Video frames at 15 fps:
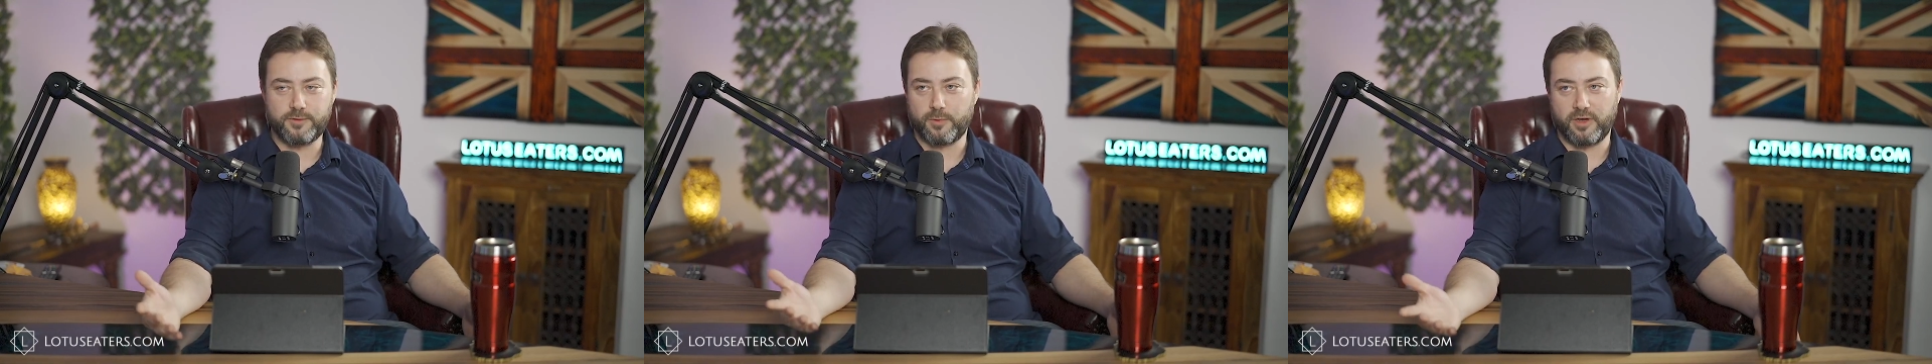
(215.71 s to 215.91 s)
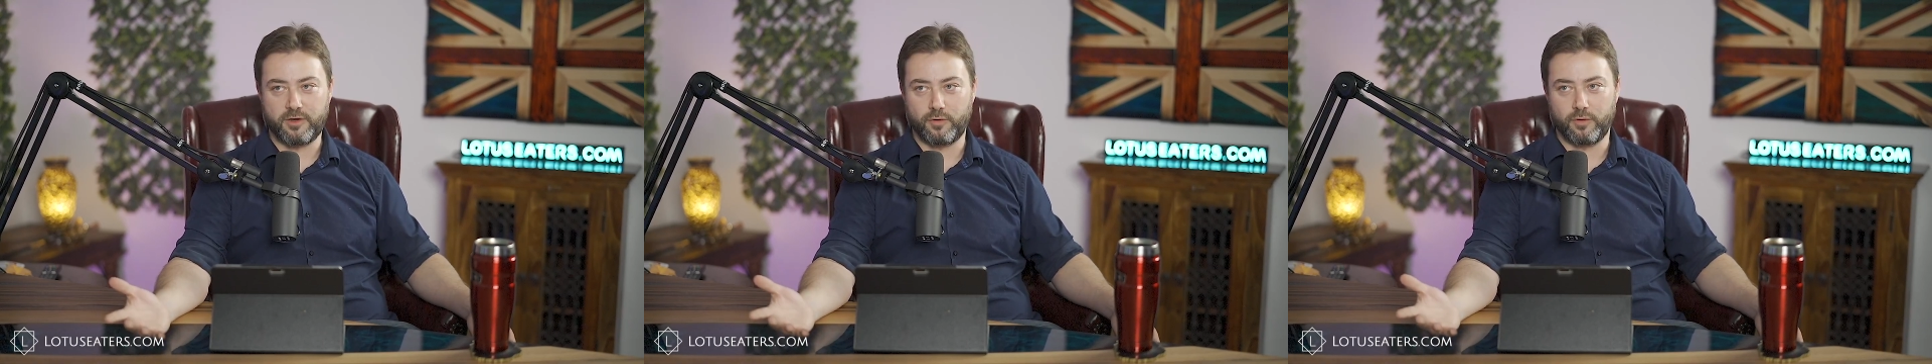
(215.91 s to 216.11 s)

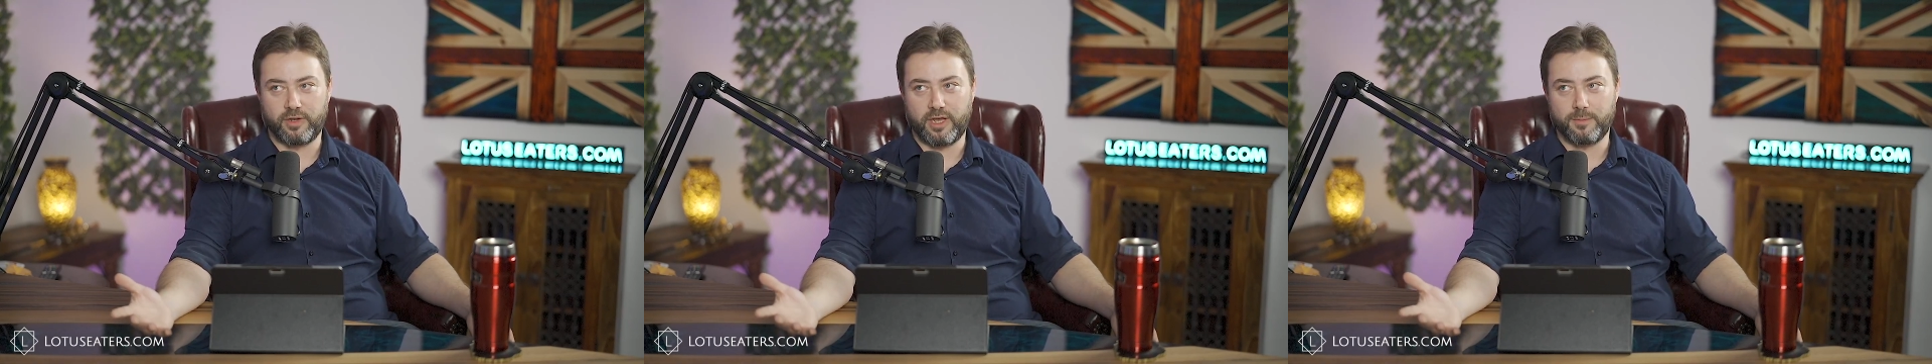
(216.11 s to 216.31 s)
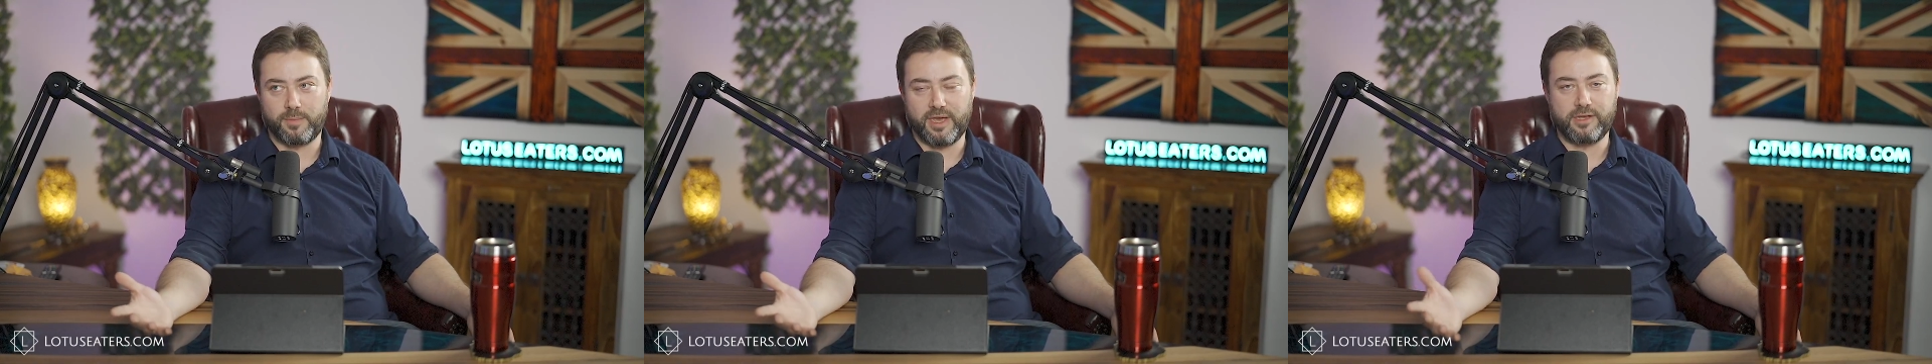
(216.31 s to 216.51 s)
by
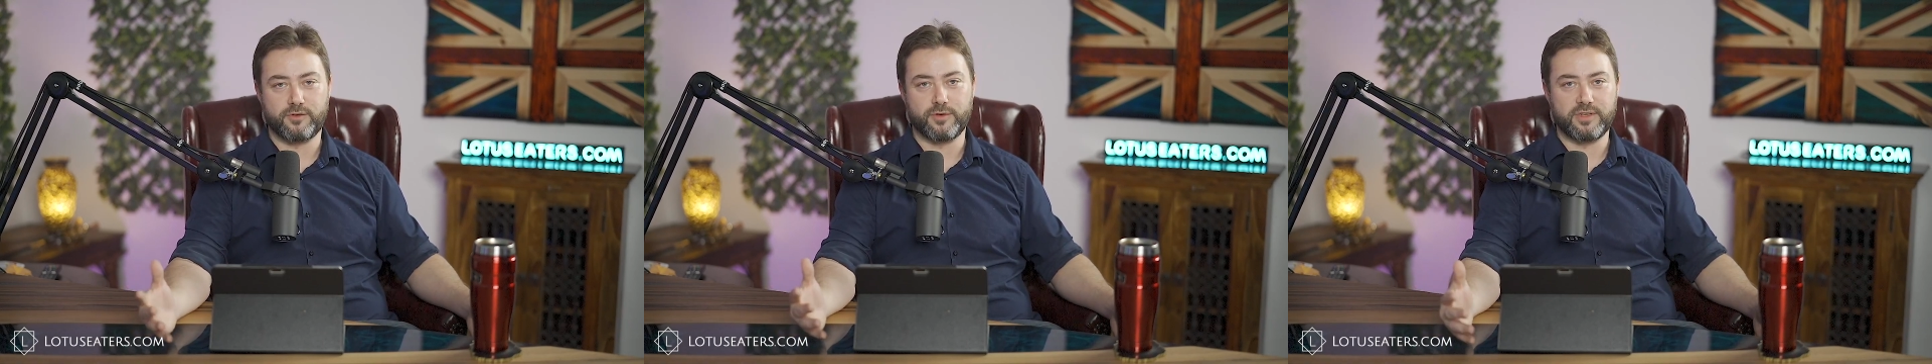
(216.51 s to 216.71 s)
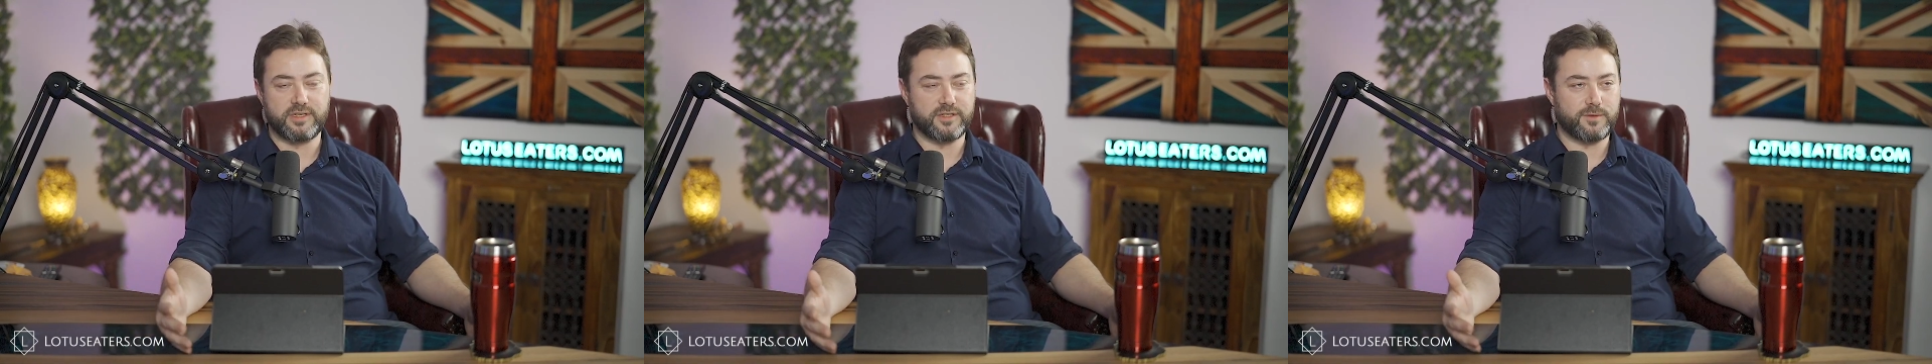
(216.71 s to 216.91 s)
calling him
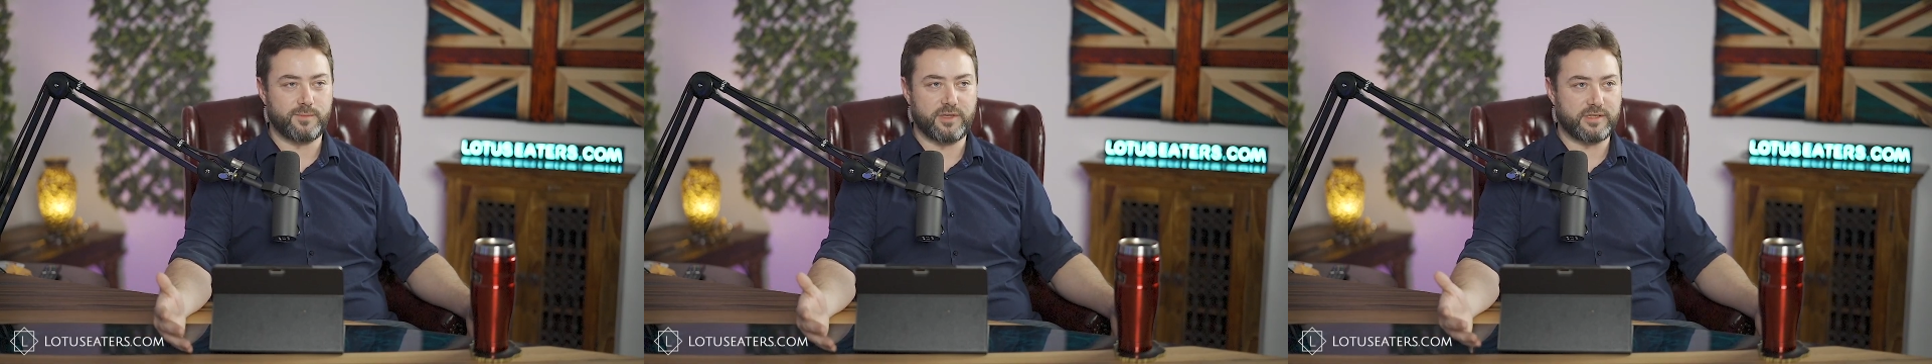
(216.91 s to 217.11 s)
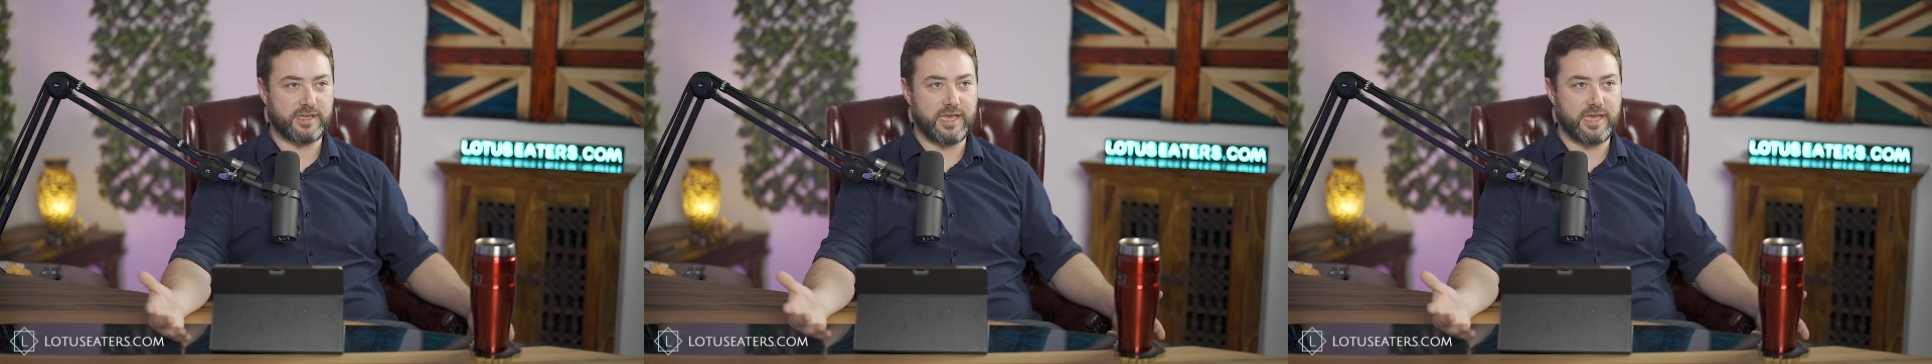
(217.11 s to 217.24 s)
patriotism?